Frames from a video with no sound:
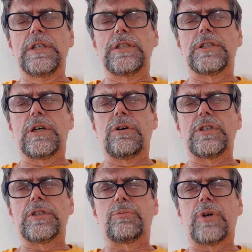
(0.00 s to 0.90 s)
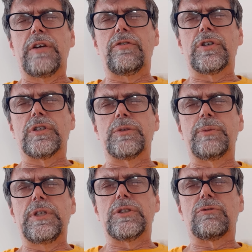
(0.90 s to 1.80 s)
So I just pray for God's
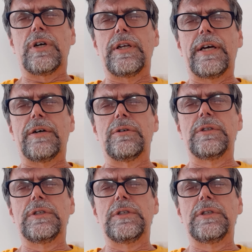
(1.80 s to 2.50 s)
peace right now.